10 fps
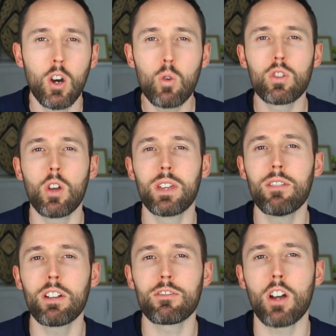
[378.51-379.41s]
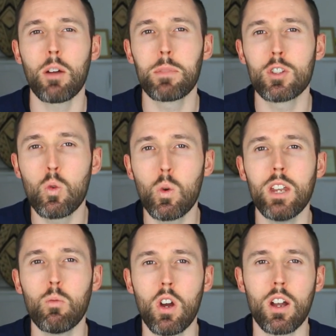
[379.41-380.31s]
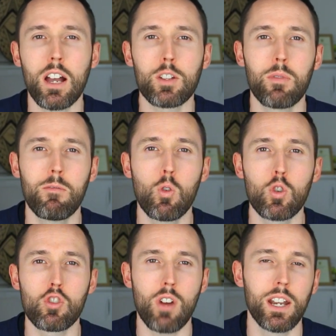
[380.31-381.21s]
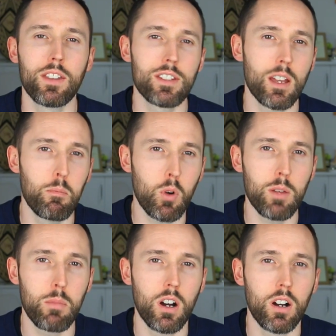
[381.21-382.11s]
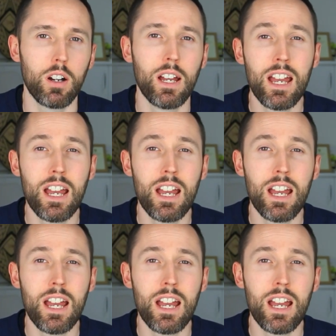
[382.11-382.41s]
Also, give enough time between workouts before training the same body part.